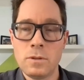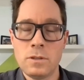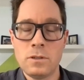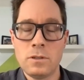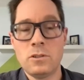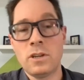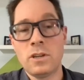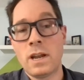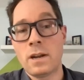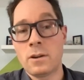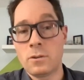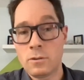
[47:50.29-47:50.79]

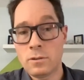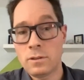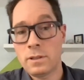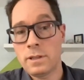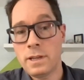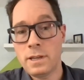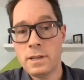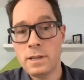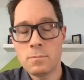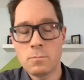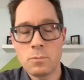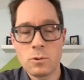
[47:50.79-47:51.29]

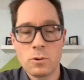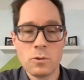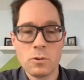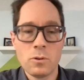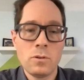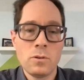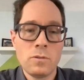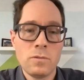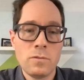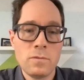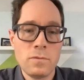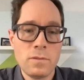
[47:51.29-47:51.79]
generally
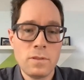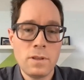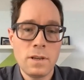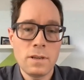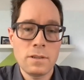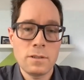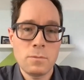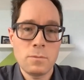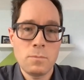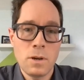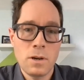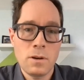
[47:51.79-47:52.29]
improve the
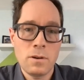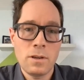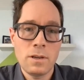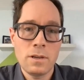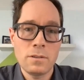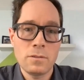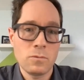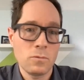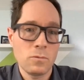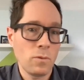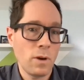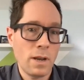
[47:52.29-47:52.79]

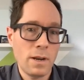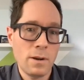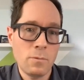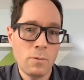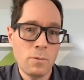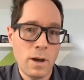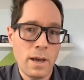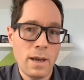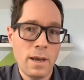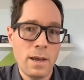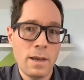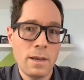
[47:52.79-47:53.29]
experience right
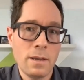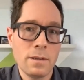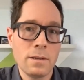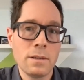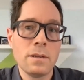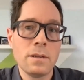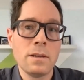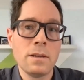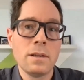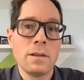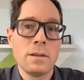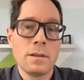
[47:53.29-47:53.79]
away
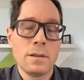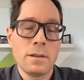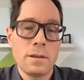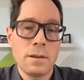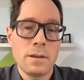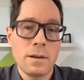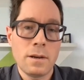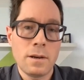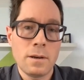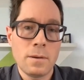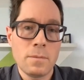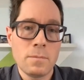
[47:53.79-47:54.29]

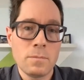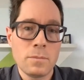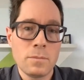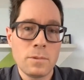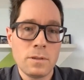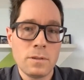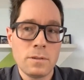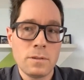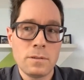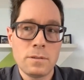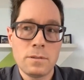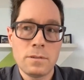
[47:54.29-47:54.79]
um,
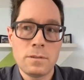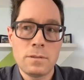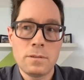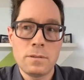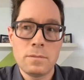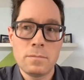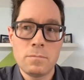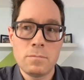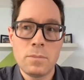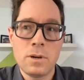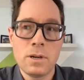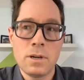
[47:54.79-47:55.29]
to
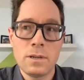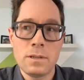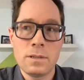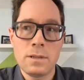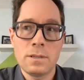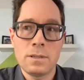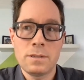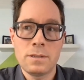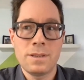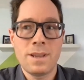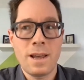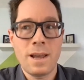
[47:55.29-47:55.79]
but it,
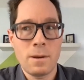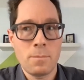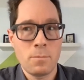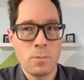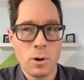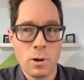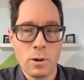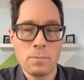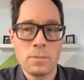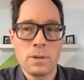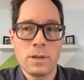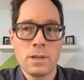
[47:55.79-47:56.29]
it's not a
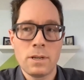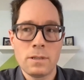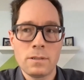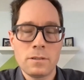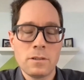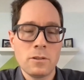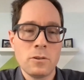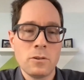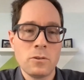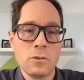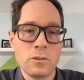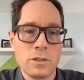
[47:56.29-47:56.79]
permanent
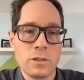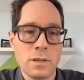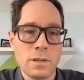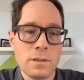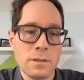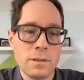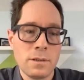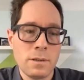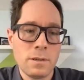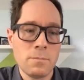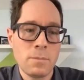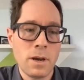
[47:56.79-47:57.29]

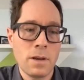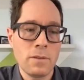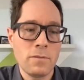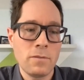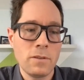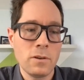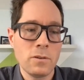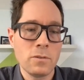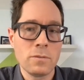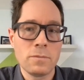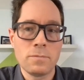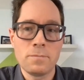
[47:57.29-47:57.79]
solution in my
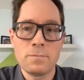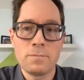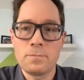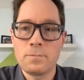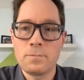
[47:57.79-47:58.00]
view